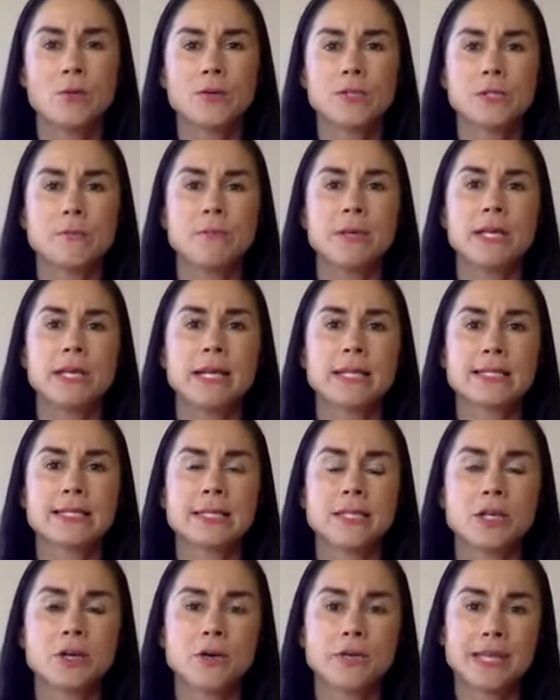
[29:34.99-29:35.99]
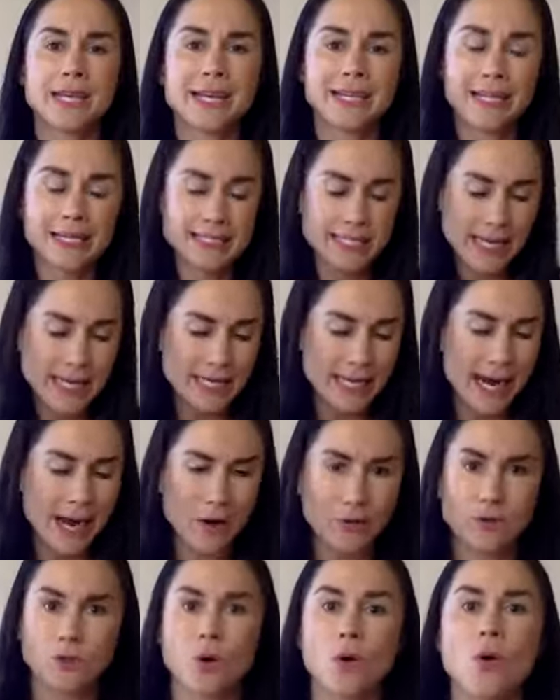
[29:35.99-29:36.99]
which means you know they're going to take
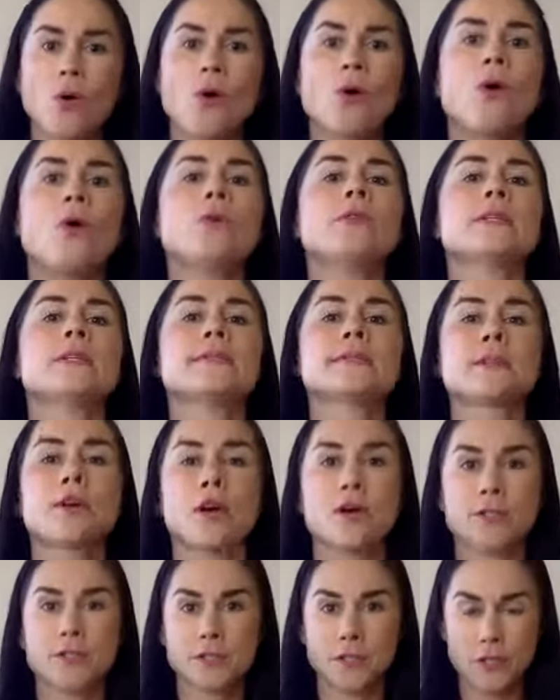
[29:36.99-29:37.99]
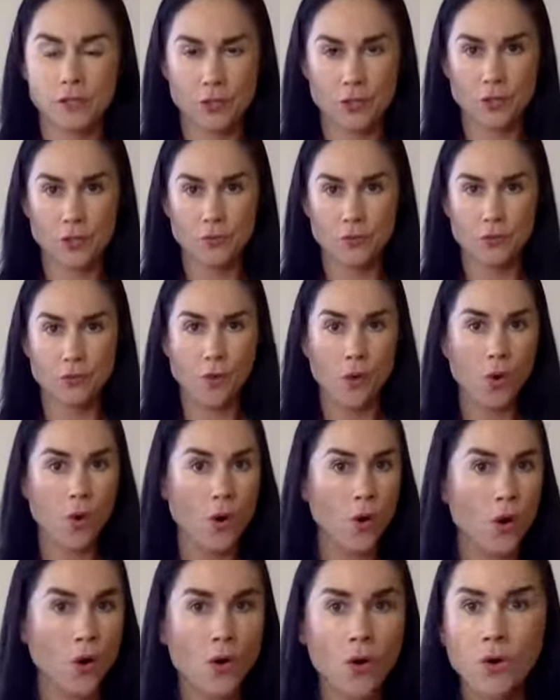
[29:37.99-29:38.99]
out all the scar tissue
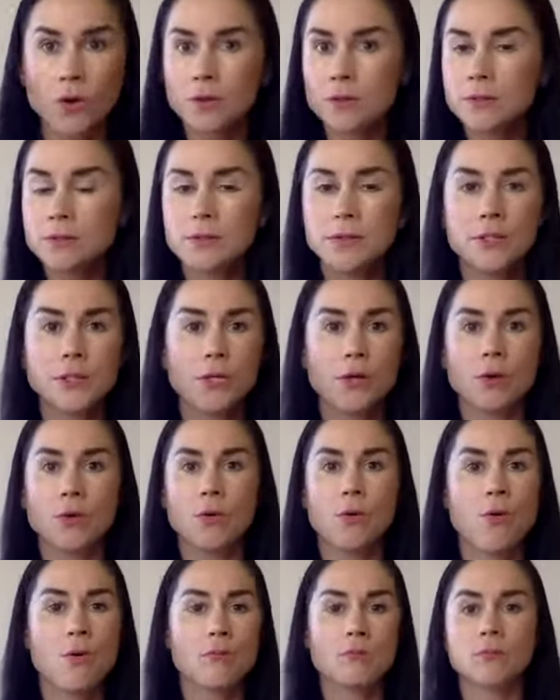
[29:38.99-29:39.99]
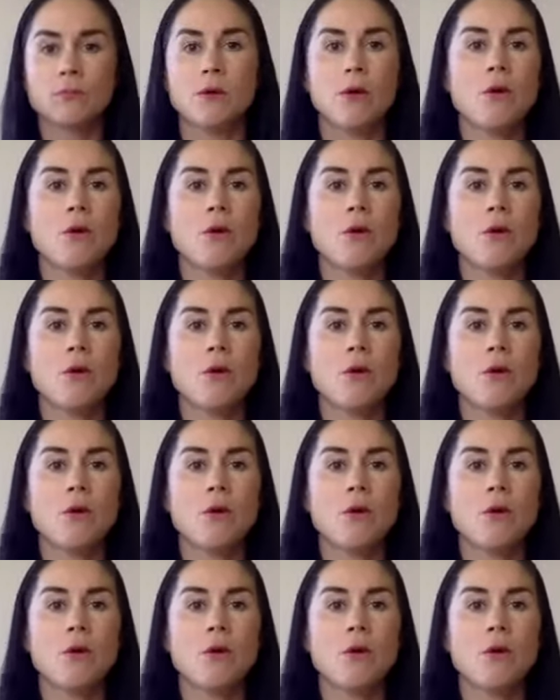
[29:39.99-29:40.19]
all you know